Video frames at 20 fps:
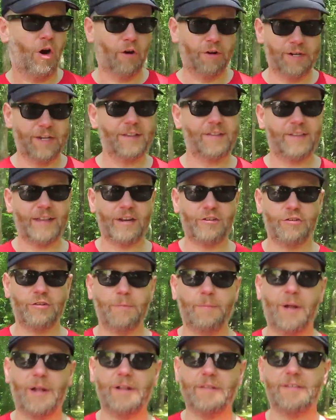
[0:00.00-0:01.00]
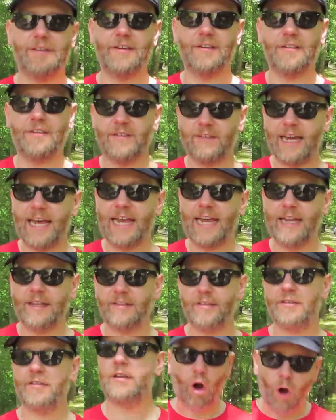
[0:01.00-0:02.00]
or in international politics,
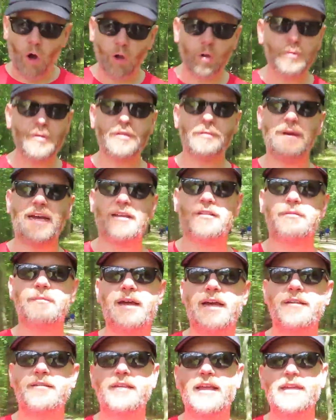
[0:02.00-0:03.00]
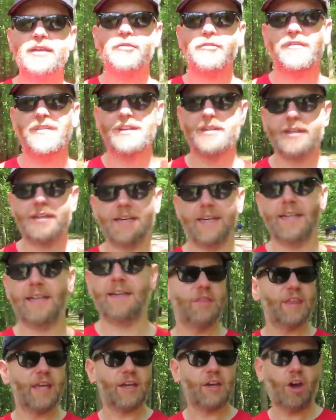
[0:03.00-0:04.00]
states, always maximize their utility.
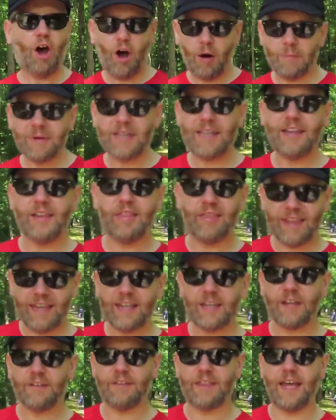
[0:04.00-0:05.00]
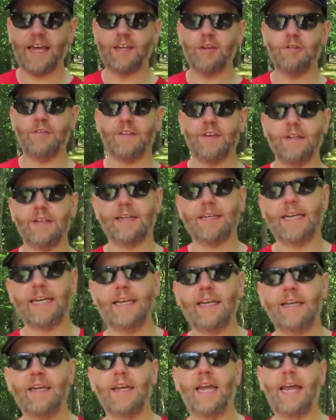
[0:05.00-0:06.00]
They commonly think of their
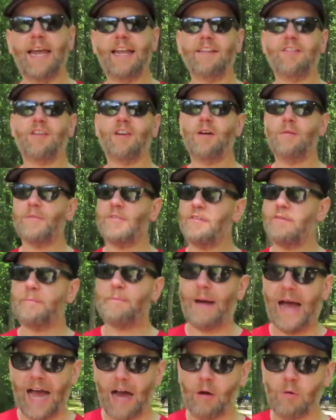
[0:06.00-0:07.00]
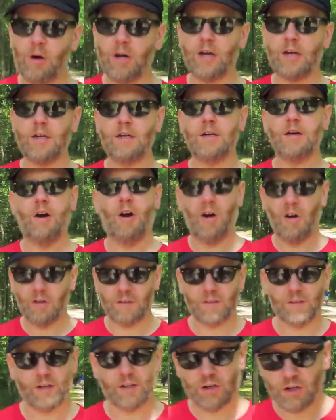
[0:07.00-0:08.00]
utility in terms of power or
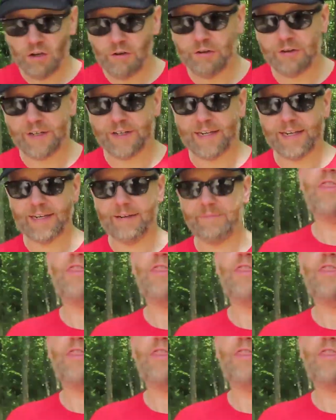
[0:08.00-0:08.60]
security.